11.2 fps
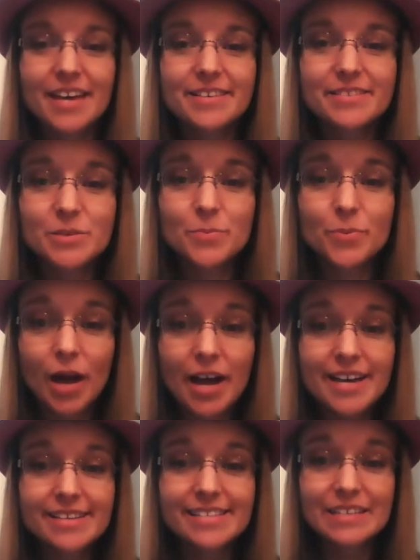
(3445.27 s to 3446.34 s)
A
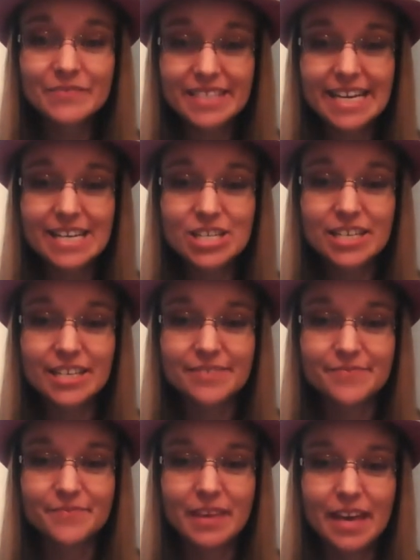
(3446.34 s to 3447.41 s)
surprise
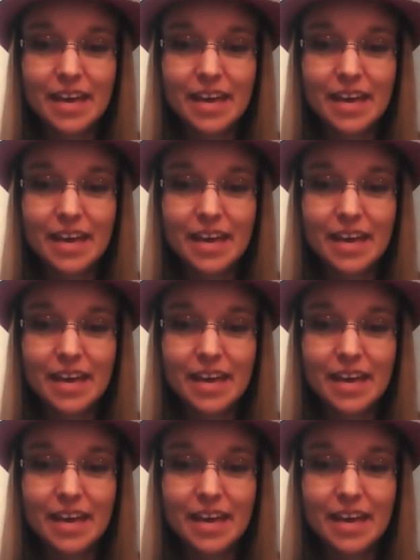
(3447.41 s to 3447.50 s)
invitation.